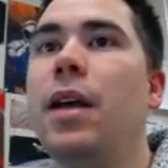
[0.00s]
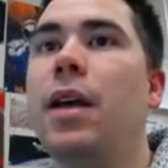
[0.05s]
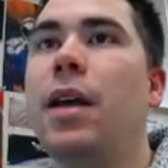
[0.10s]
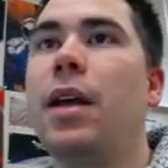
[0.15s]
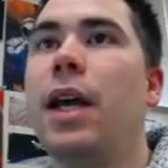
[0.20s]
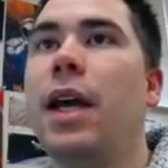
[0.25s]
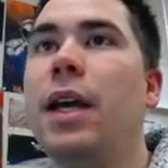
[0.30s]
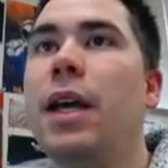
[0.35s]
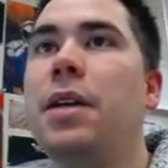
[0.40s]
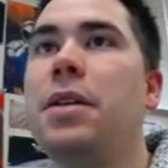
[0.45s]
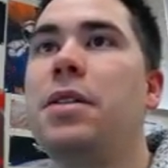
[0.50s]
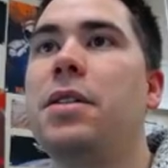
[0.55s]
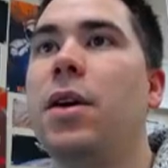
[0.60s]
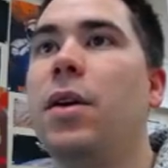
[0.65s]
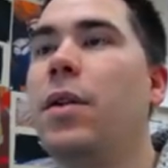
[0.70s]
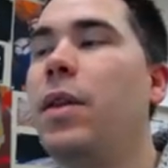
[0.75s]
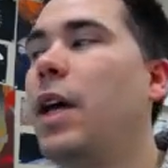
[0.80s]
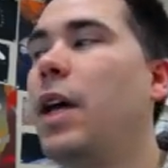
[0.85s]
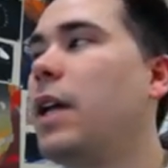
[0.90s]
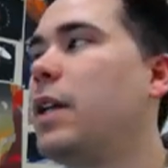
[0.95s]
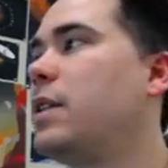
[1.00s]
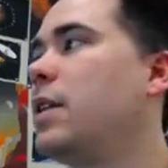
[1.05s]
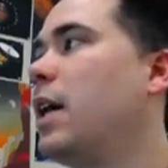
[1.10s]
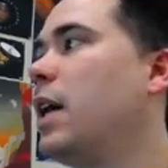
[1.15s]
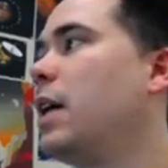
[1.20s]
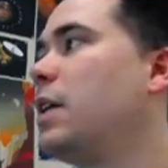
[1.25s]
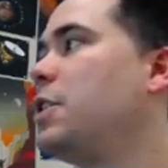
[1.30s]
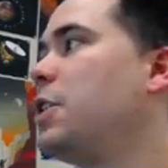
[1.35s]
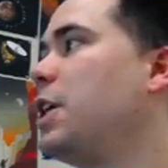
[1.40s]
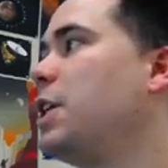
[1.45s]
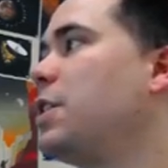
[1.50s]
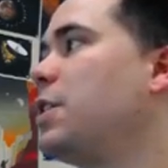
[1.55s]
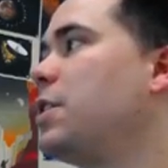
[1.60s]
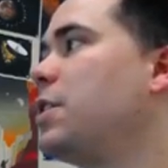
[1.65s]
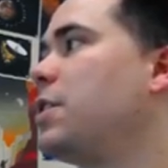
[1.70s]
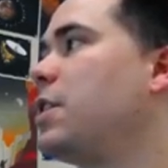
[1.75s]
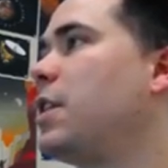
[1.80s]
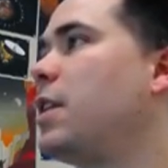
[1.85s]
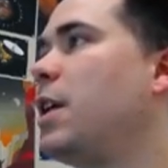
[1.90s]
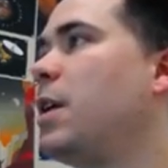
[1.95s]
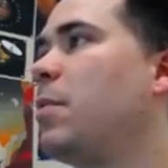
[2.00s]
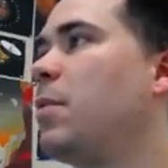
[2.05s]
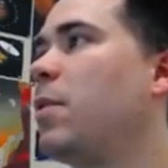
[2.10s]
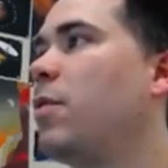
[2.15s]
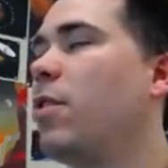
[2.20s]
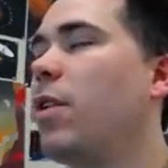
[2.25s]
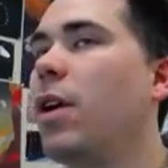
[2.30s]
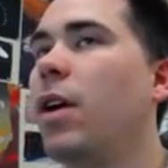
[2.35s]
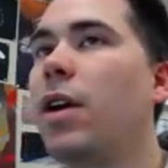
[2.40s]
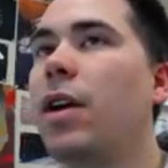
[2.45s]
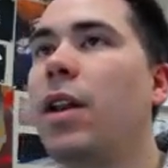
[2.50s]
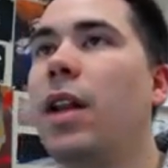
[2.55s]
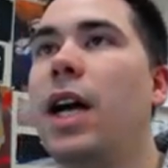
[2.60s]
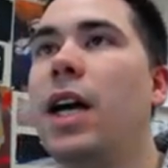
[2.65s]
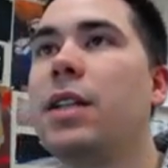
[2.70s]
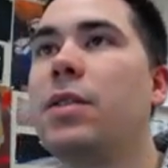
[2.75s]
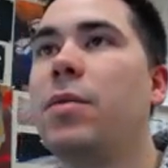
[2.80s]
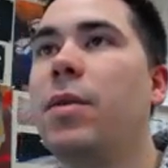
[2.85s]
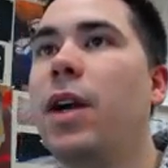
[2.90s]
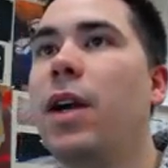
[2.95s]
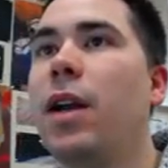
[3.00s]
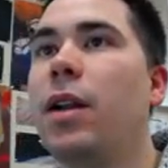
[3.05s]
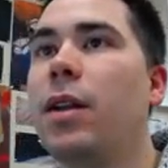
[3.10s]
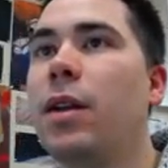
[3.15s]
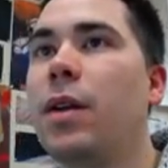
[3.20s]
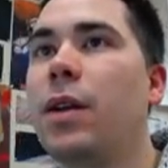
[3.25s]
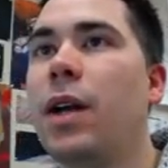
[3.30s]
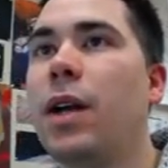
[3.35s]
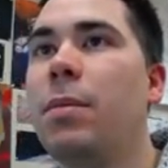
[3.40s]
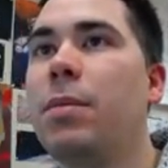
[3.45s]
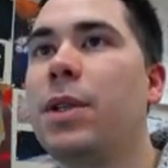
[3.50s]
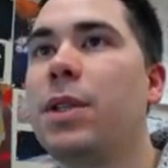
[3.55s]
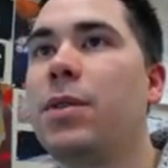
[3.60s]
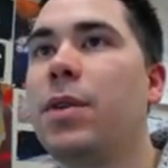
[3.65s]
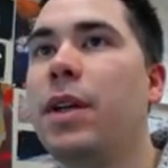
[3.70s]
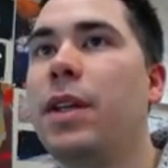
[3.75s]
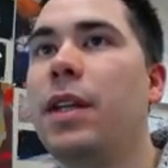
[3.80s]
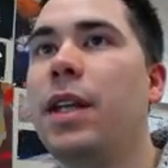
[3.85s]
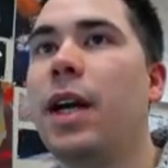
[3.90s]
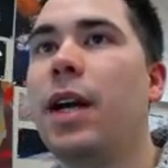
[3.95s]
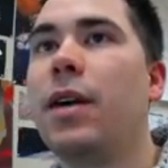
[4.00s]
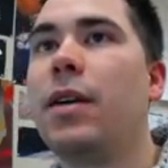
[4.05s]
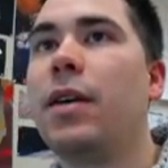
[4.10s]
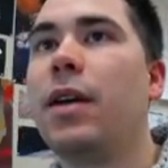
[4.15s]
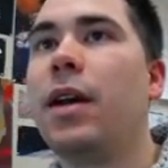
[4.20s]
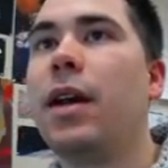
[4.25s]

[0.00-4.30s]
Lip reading: Okay, so that changes the theme of our class. We got a little compass right there.